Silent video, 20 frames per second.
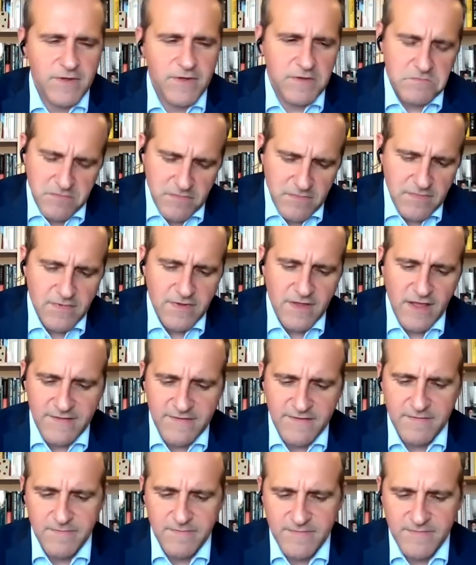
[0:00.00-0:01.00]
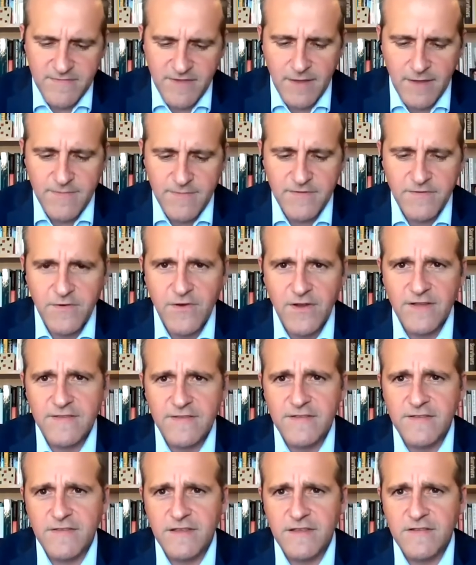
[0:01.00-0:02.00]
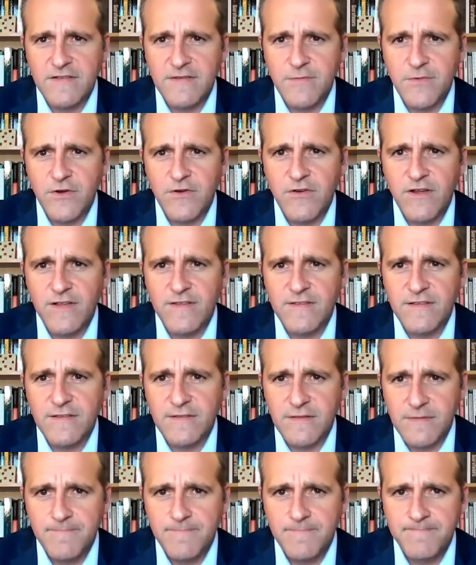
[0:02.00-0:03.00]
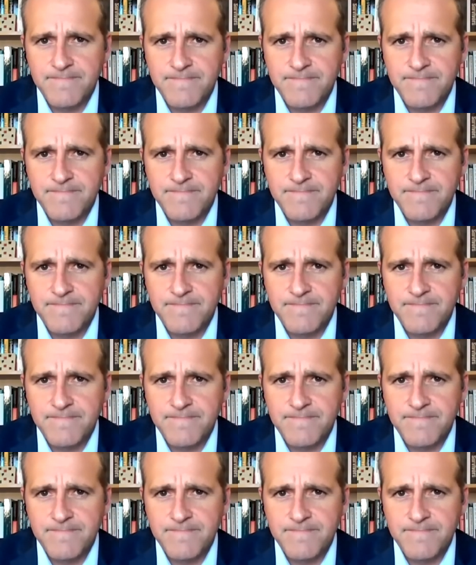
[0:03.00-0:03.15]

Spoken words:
But yes, times of crisis lead to more crises.